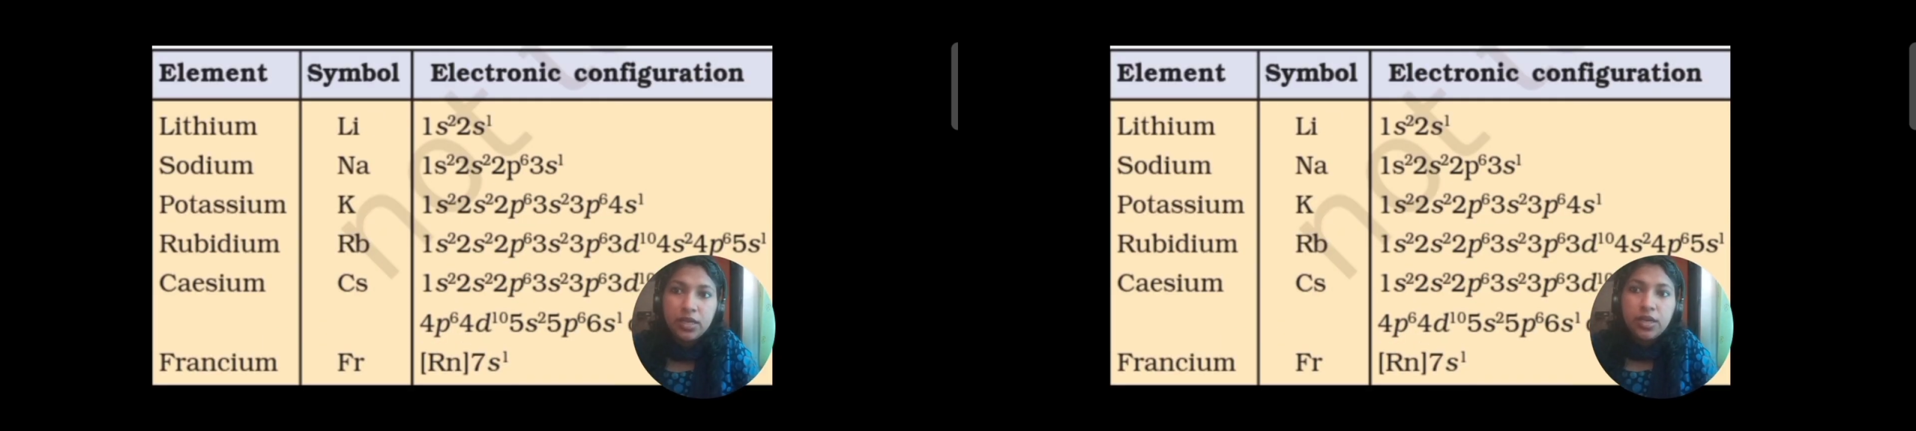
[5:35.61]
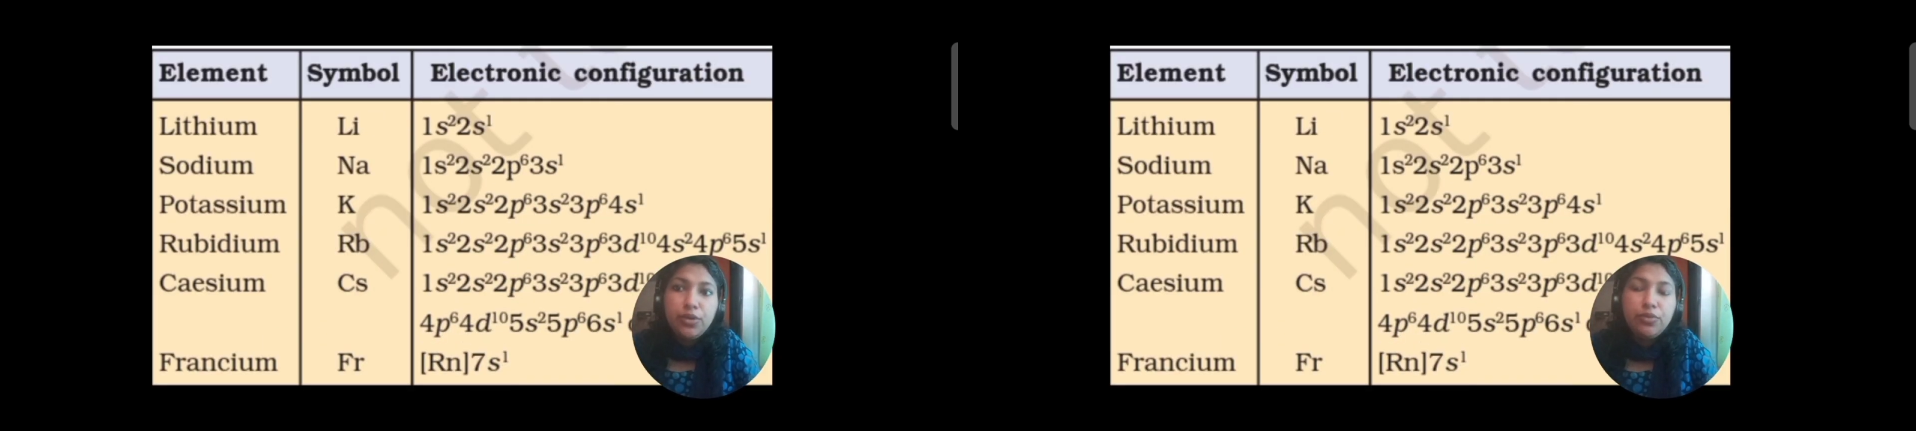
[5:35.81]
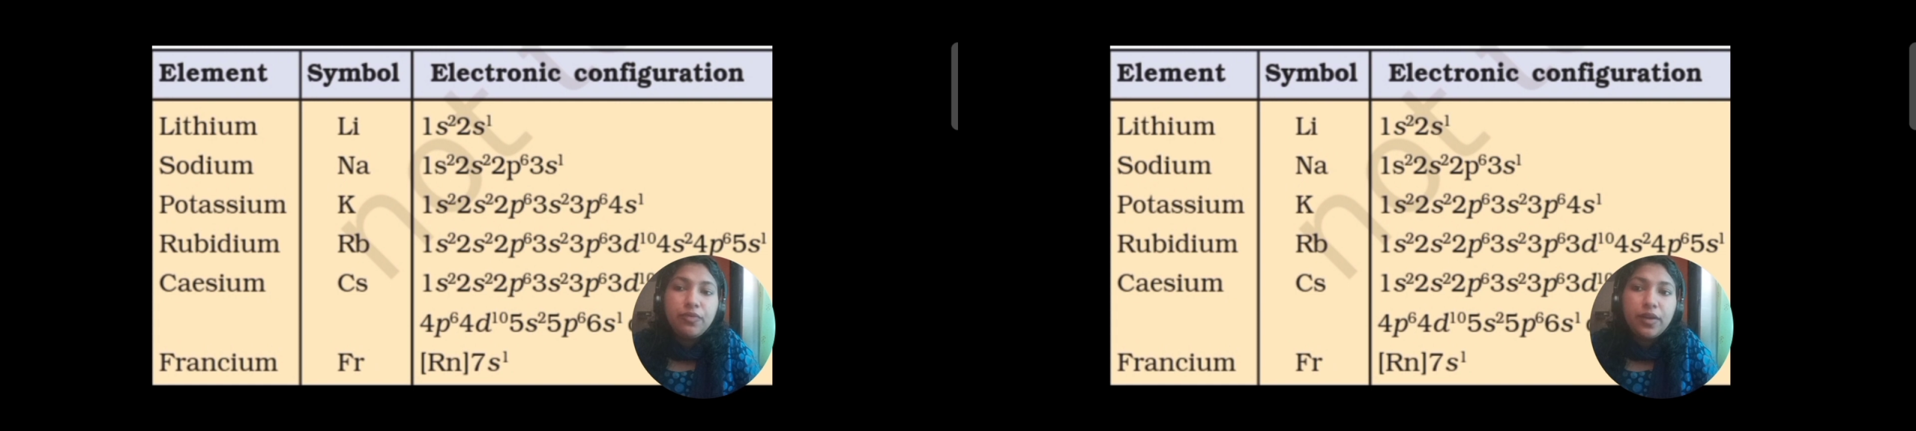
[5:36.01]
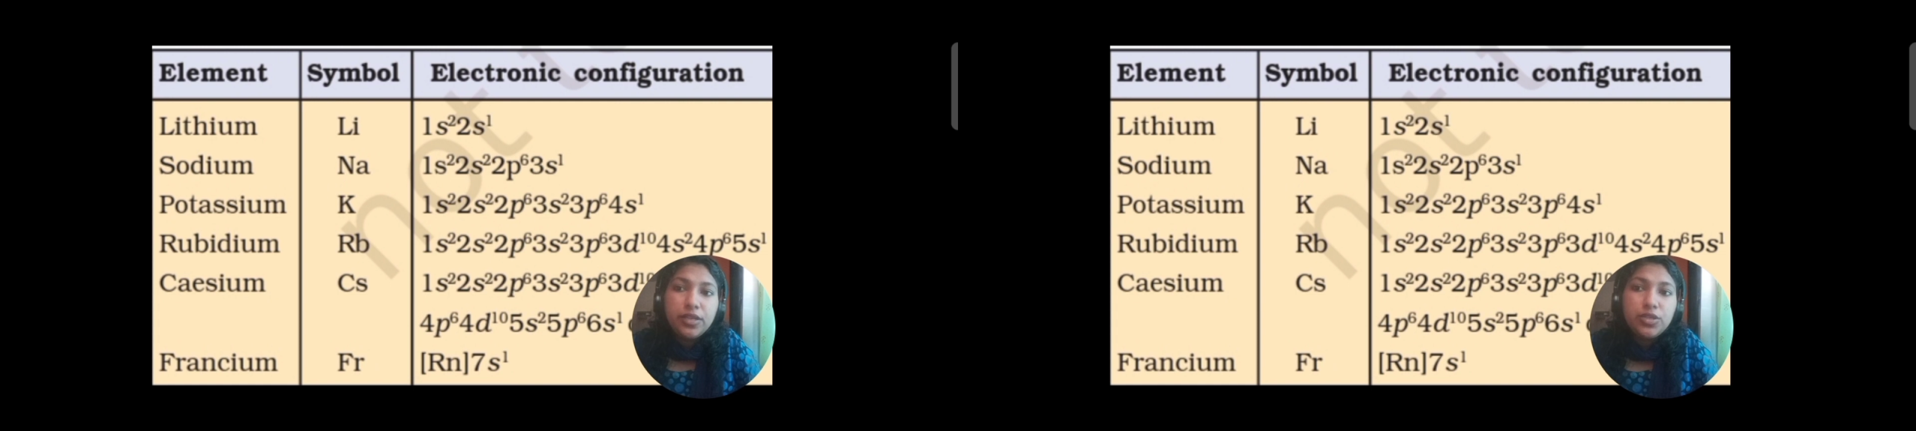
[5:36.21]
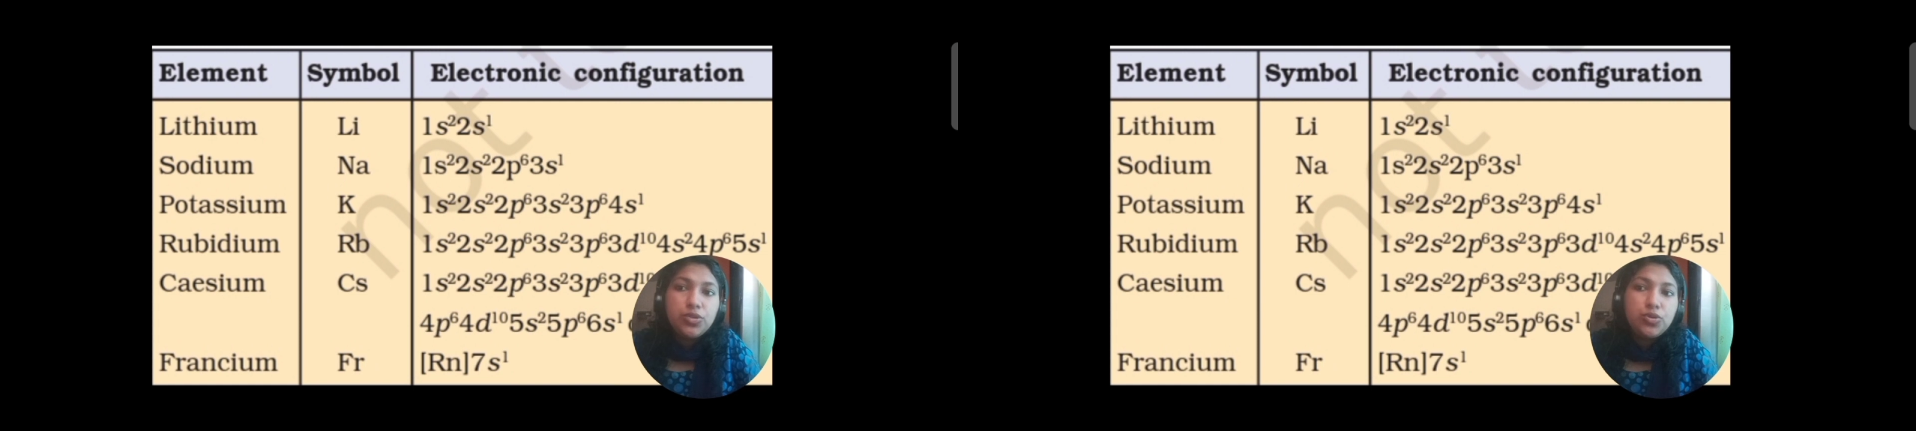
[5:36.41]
You know, 1s2,